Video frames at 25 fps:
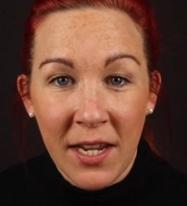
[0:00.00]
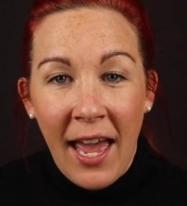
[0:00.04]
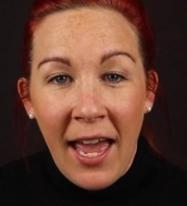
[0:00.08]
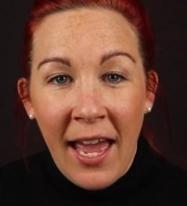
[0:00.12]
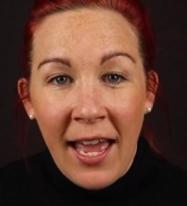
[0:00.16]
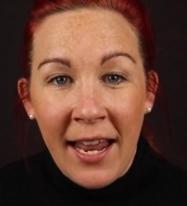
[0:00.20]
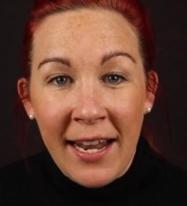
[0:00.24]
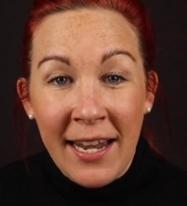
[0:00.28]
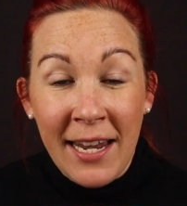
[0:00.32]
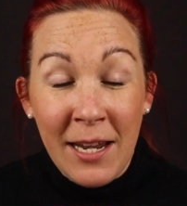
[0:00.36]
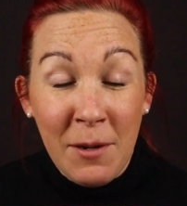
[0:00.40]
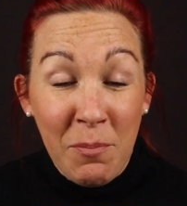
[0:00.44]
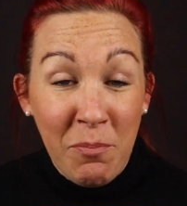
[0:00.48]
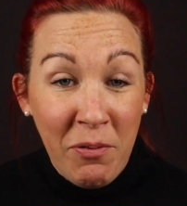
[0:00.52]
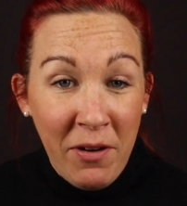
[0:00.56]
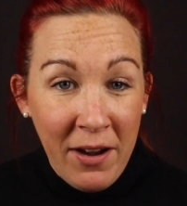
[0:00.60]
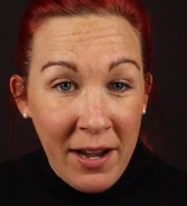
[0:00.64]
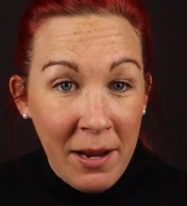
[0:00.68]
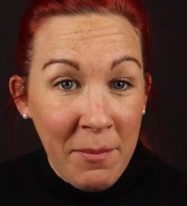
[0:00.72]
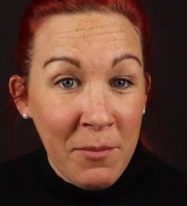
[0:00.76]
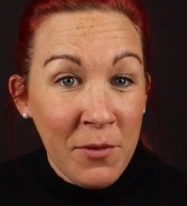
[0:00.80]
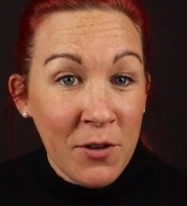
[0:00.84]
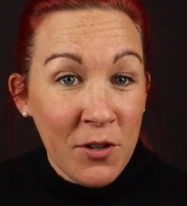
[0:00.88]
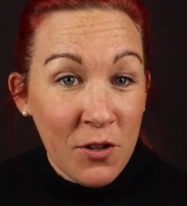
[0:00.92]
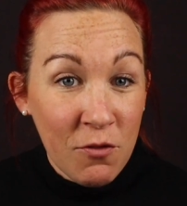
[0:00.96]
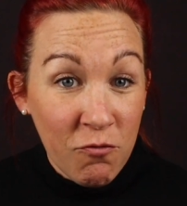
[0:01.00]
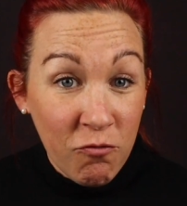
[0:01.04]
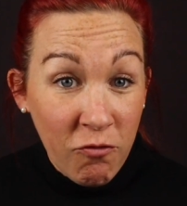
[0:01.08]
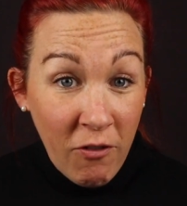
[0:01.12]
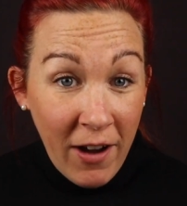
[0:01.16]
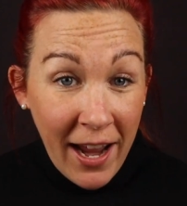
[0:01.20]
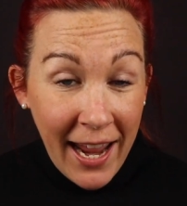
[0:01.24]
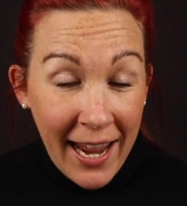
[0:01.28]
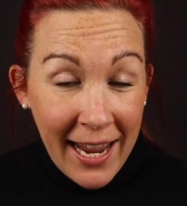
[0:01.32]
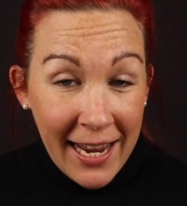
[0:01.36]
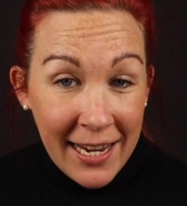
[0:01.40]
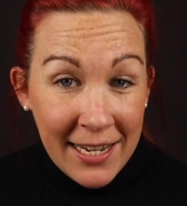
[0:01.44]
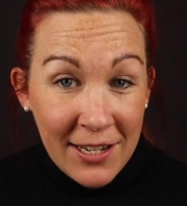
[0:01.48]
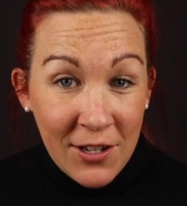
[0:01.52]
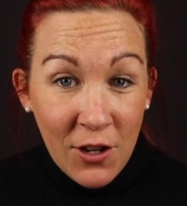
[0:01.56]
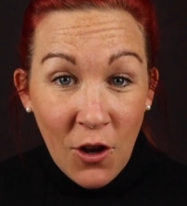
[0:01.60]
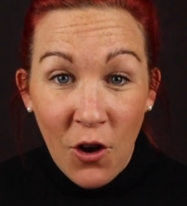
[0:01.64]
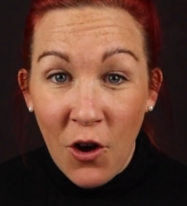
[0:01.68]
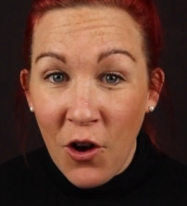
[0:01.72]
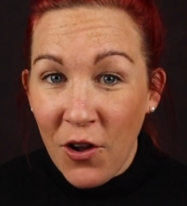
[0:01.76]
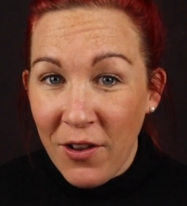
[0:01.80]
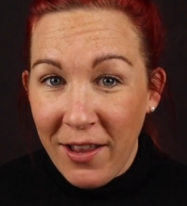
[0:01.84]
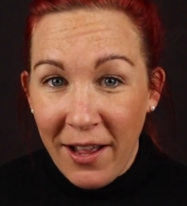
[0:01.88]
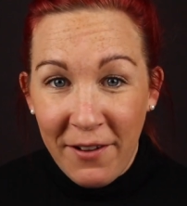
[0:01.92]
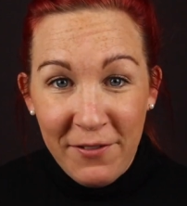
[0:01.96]
and it pretty much rained
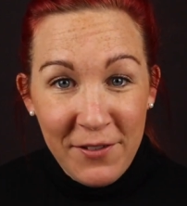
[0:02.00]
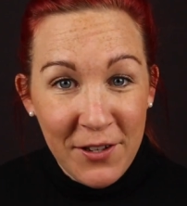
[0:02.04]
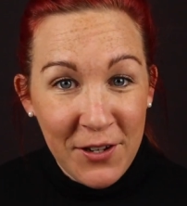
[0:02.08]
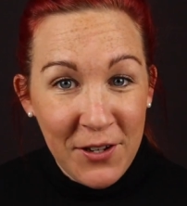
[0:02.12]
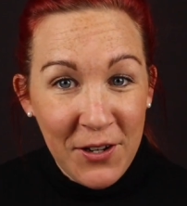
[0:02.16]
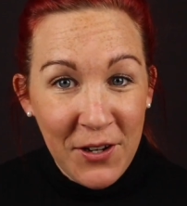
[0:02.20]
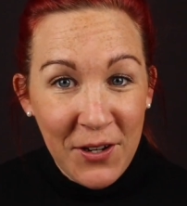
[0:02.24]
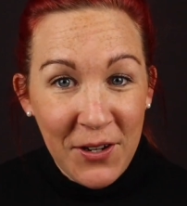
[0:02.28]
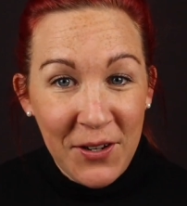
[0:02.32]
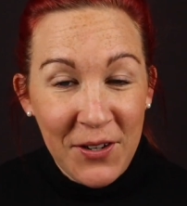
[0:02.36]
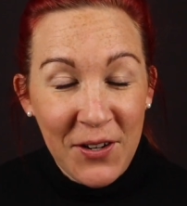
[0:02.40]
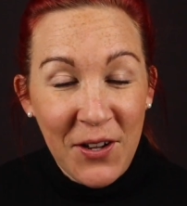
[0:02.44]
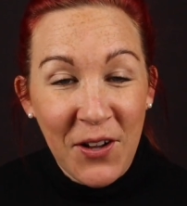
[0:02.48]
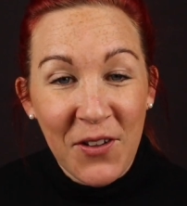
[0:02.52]
all afternoon,